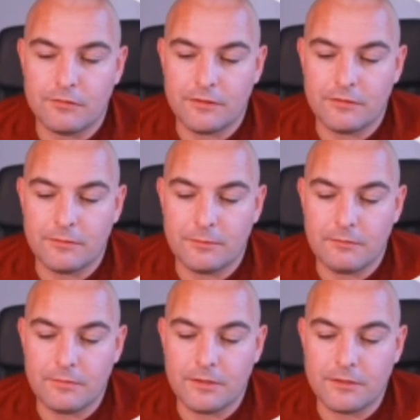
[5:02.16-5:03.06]
about the
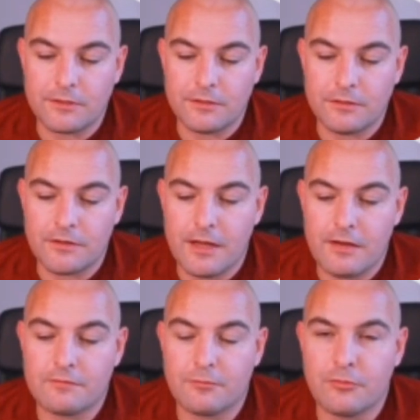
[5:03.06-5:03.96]
military, to have
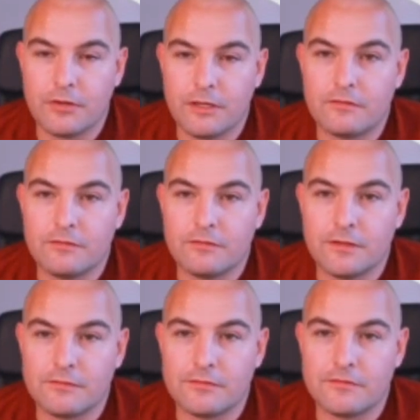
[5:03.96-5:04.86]
Marines listen
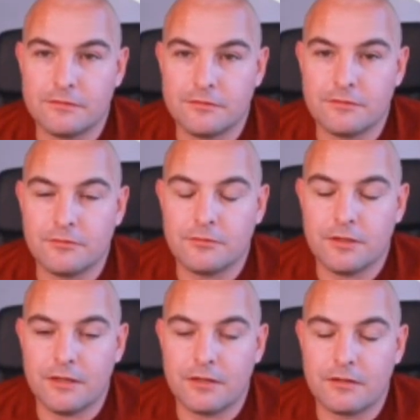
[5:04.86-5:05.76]
to
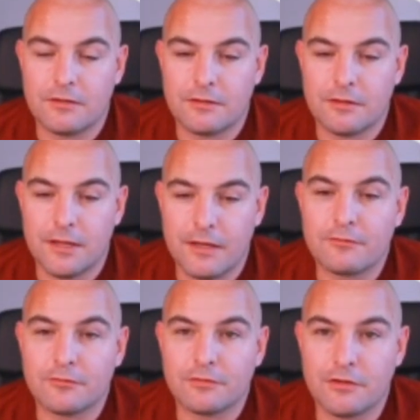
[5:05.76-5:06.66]
an Air Force
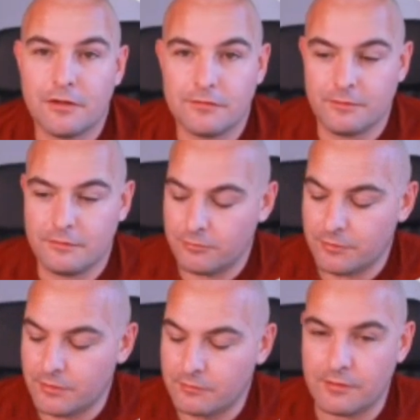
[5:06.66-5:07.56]
guy is pretty
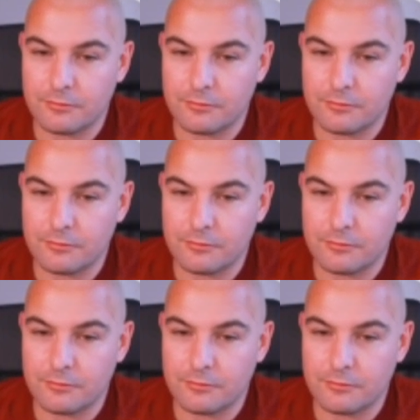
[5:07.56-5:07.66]
incredible.